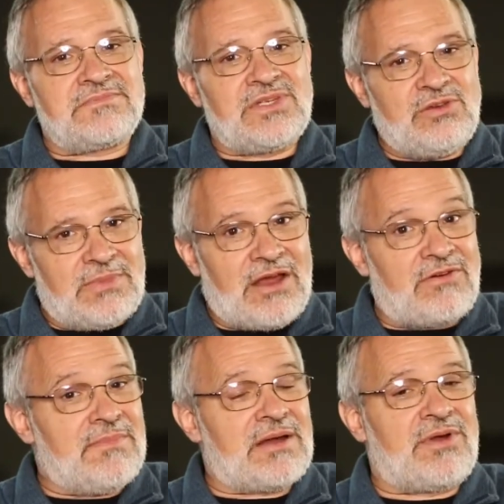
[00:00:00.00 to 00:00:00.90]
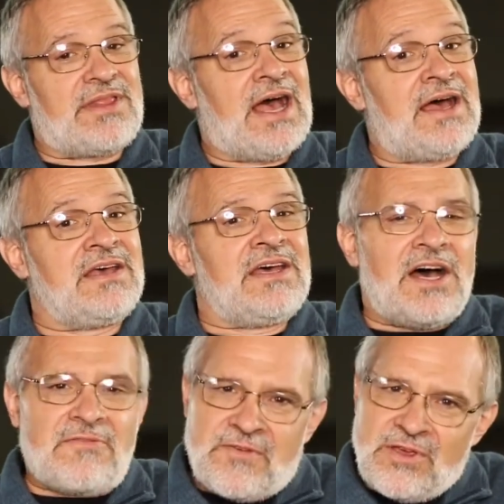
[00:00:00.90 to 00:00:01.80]
You may remember that
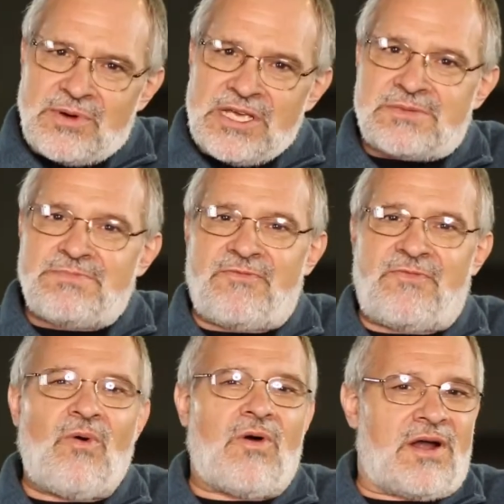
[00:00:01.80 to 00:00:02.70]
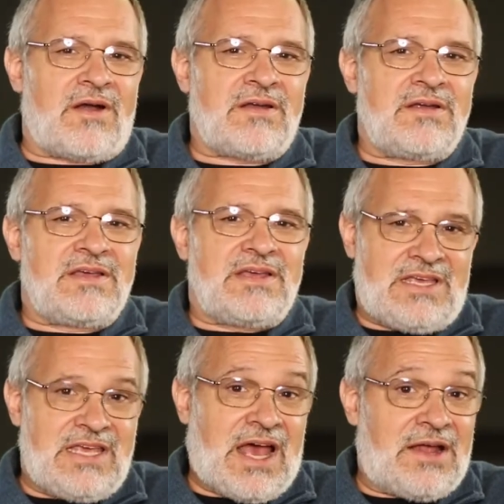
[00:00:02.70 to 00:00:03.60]
a few weeks before
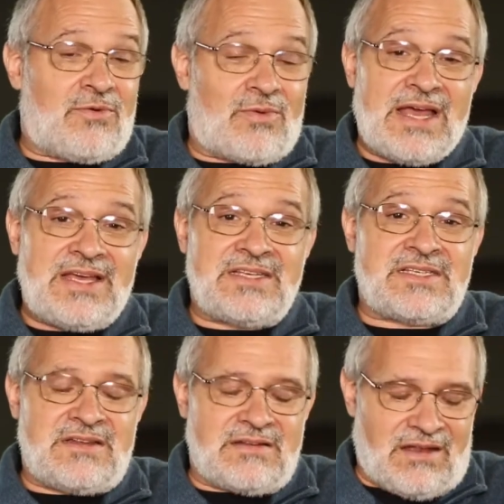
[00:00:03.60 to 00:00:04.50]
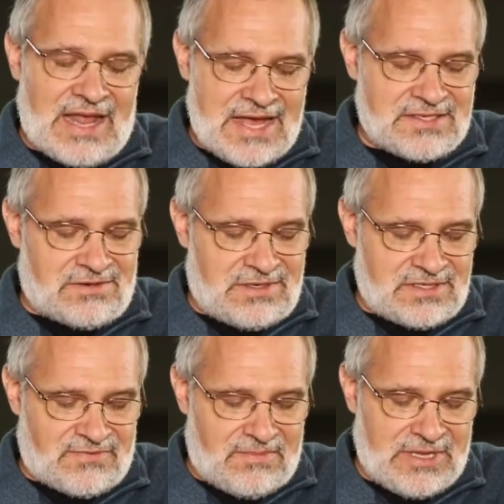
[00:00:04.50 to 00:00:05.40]
he had raised
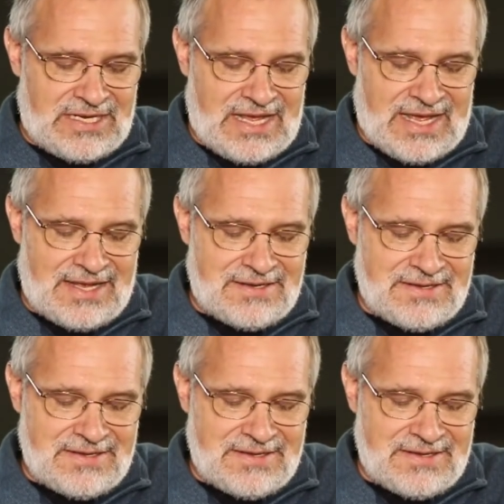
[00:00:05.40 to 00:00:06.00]
Lazarus from the dead.